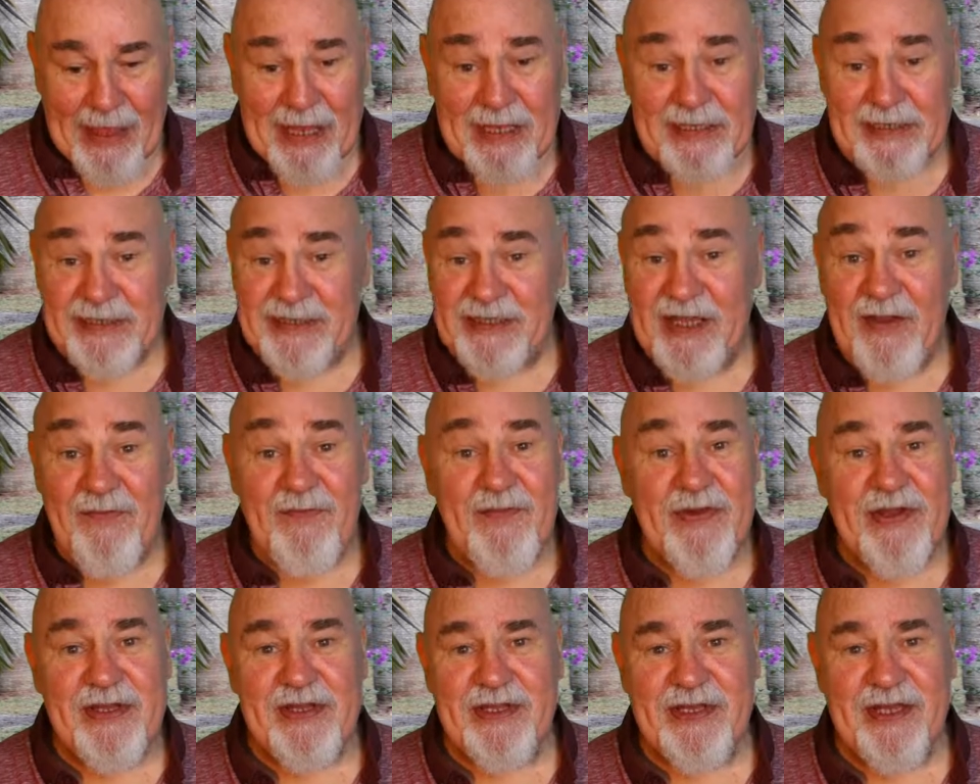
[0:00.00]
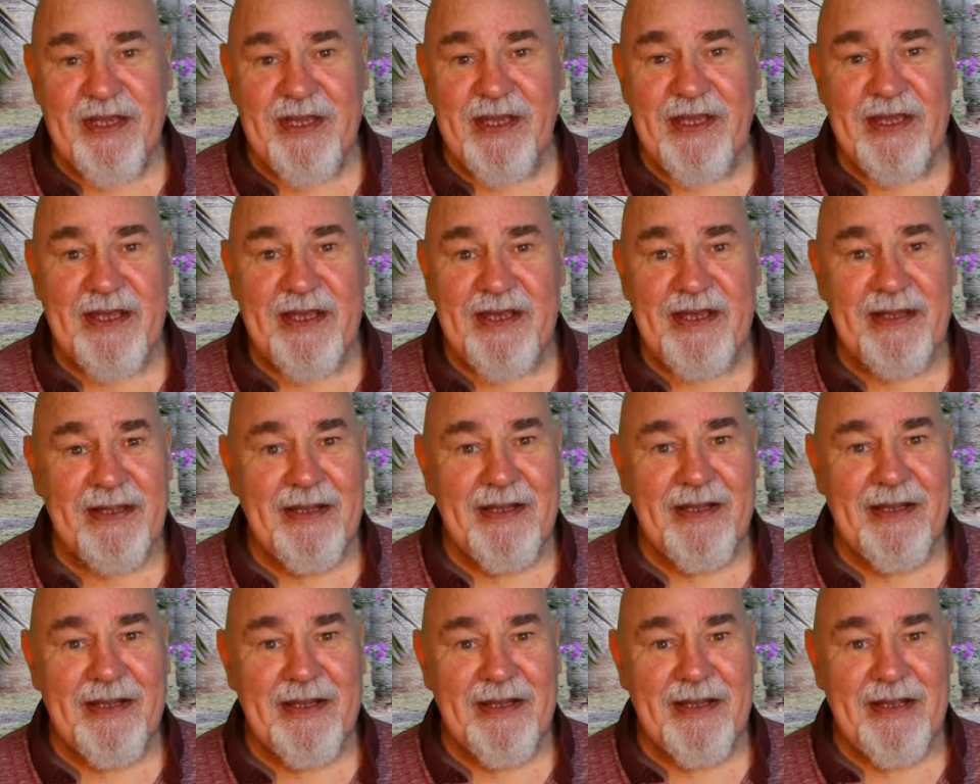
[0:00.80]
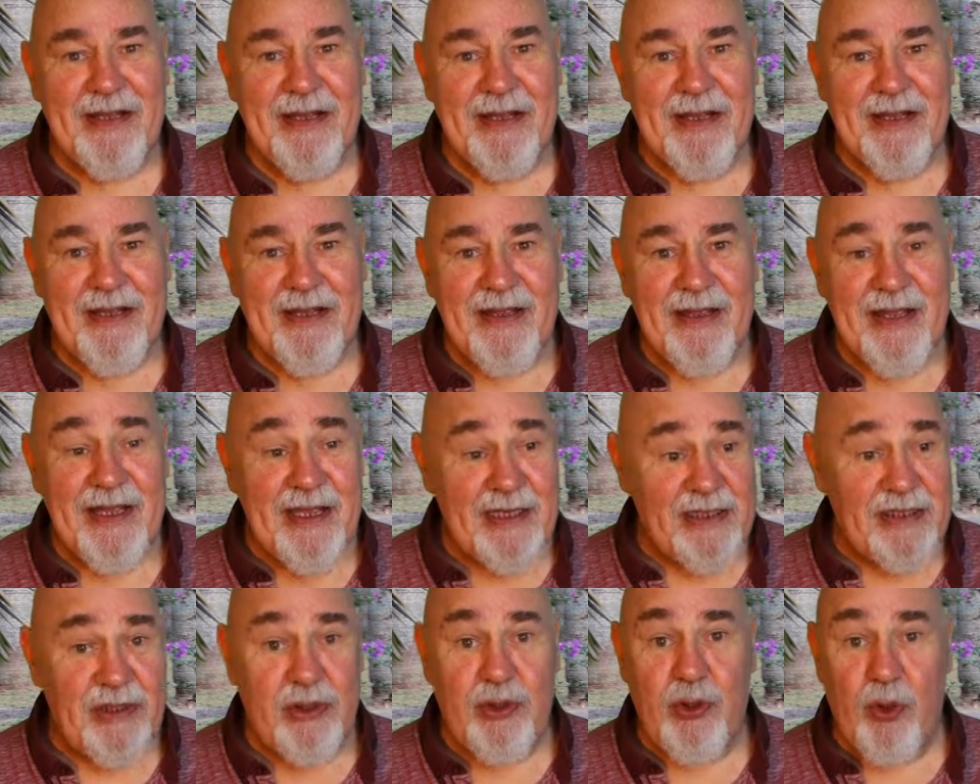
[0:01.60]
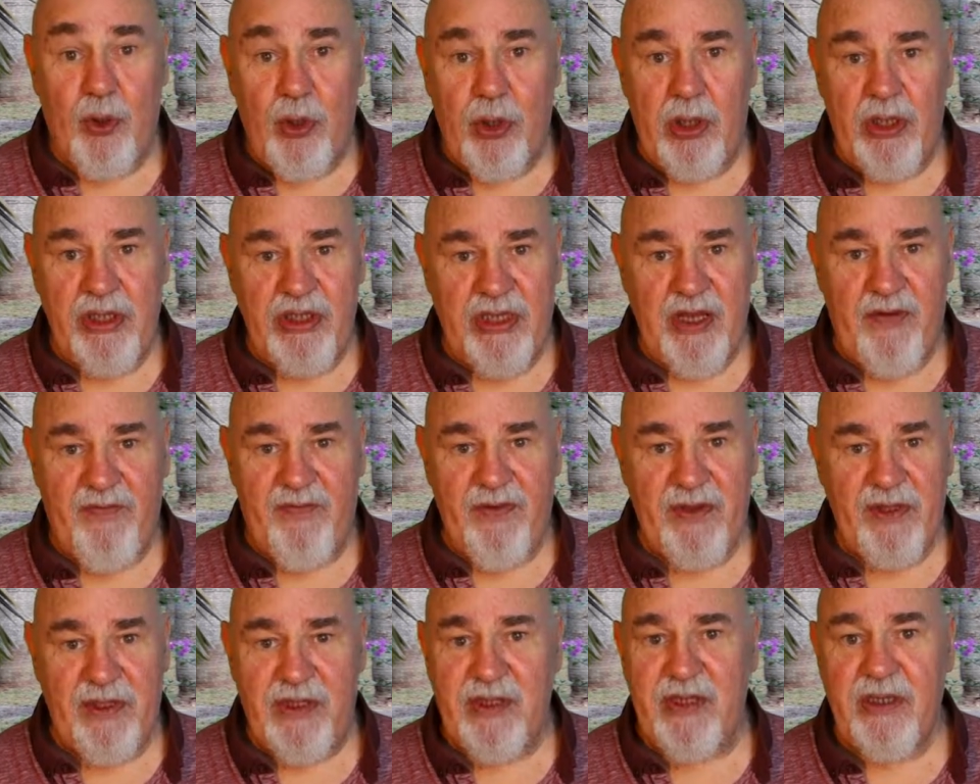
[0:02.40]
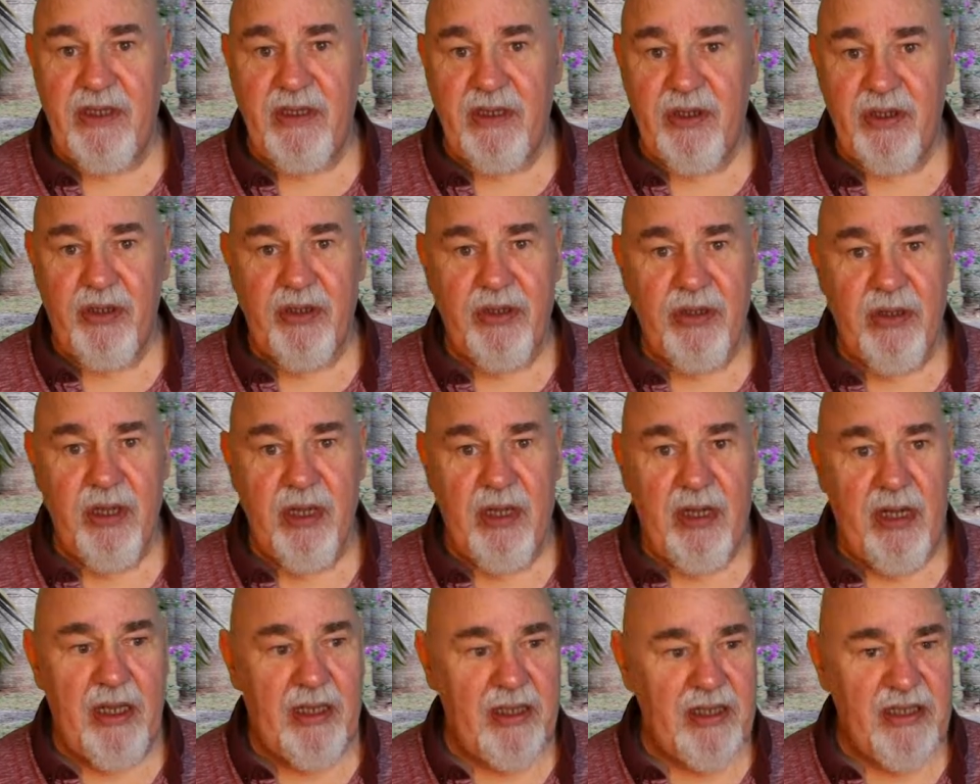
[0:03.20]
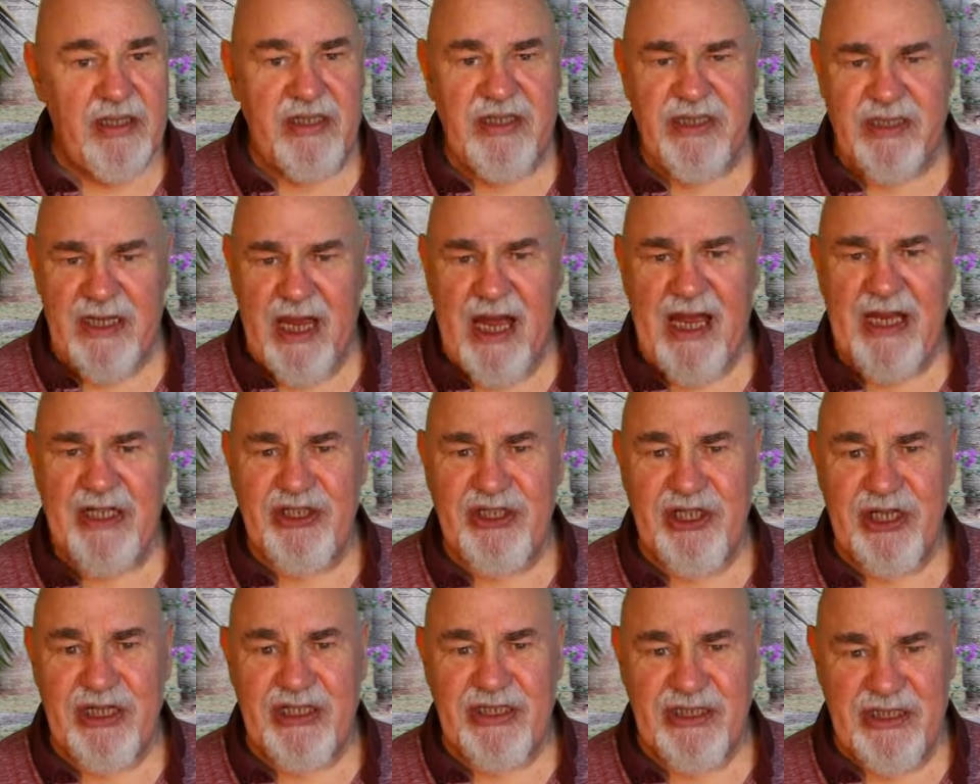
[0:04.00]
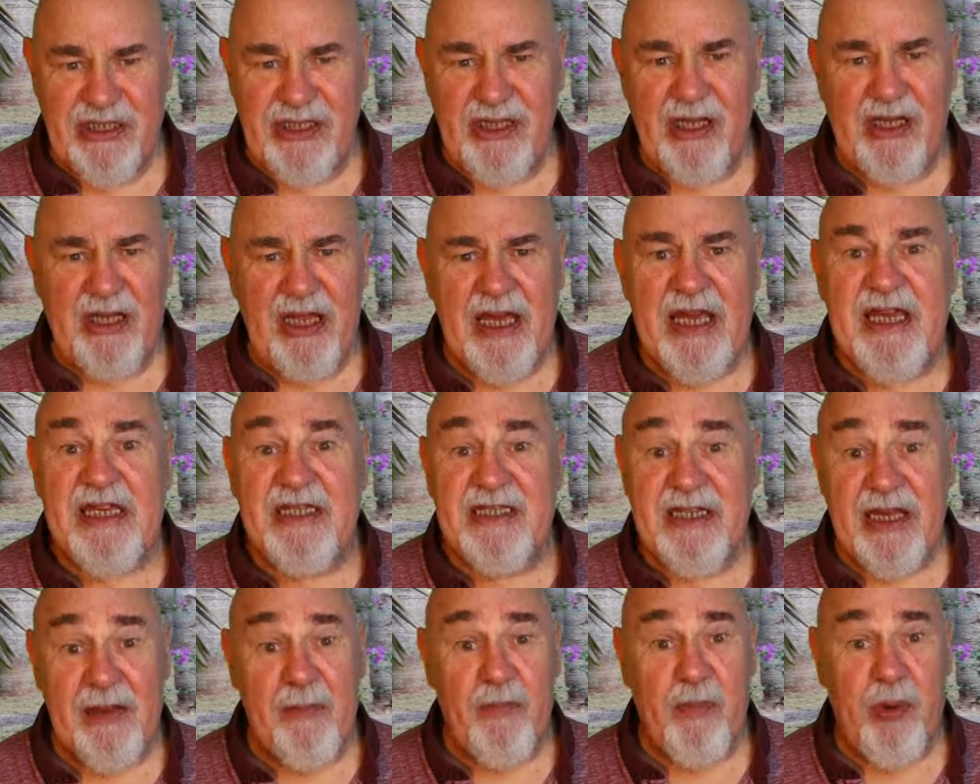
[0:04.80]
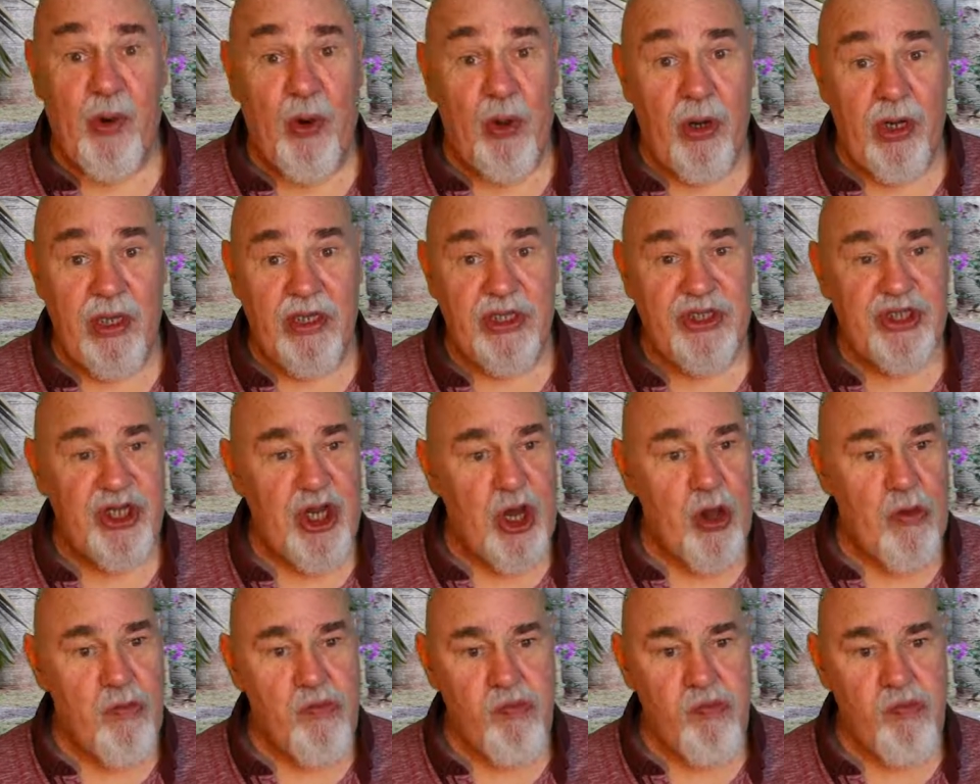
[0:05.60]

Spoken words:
It's different. It's totally different to the sachets, the lazy porridge.